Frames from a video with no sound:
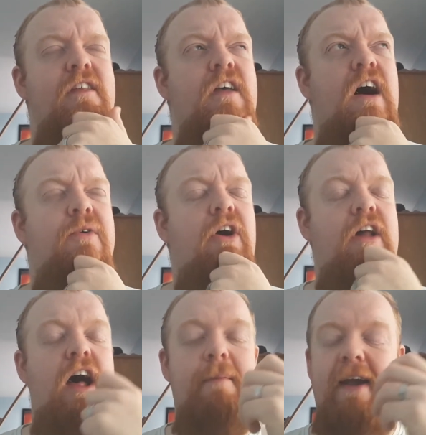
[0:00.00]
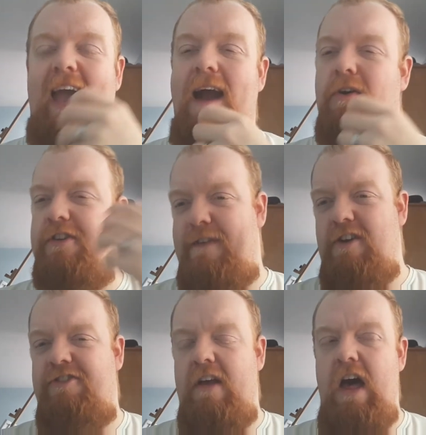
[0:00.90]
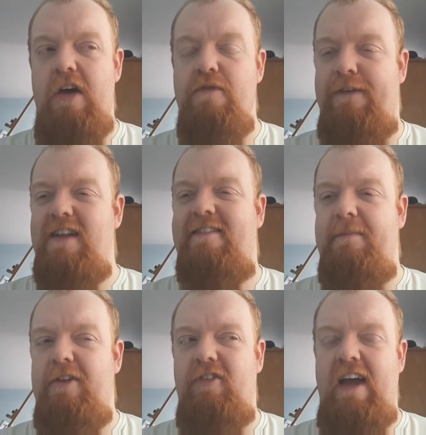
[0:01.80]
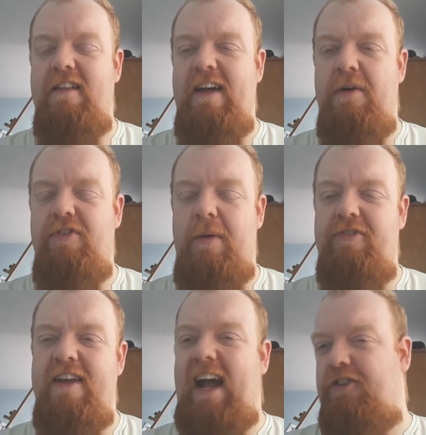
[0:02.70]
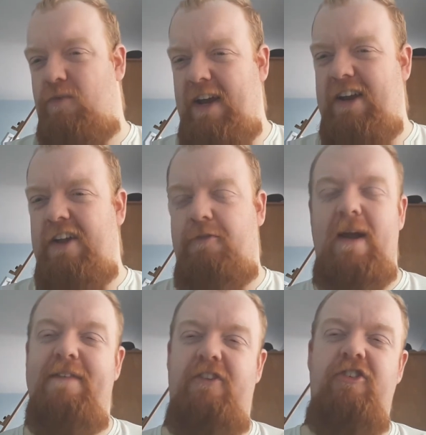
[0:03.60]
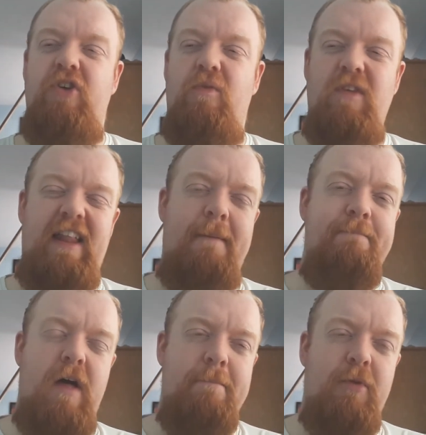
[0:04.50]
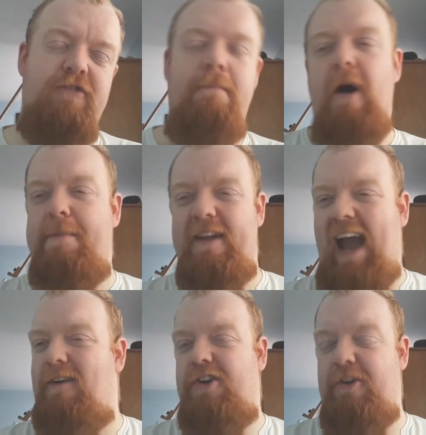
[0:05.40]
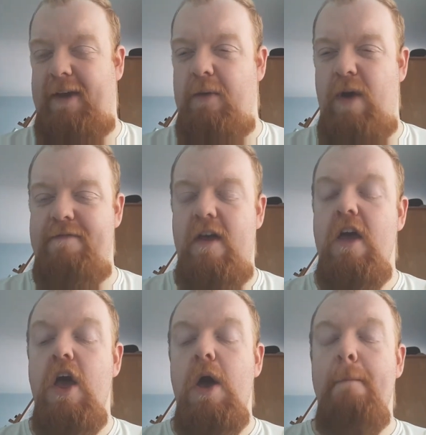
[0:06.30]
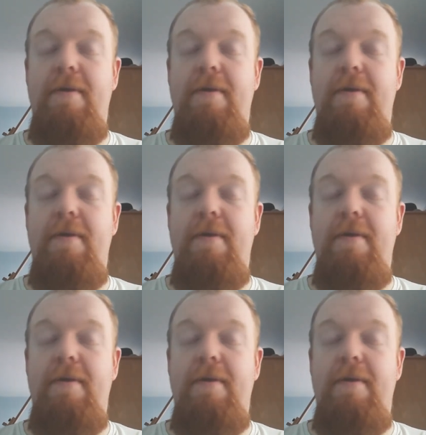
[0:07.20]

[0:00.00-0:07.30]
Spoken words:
Oh god, a character who fights similar to like I would say Katarina, despite the fact she's not really that much of a popular character to begin with.